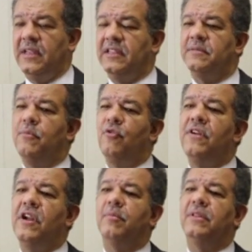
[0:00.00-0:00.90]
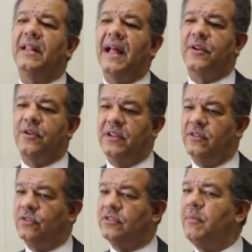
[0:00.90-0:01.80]
is moving up the ladder
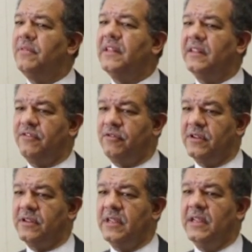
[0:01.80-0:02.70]
into something different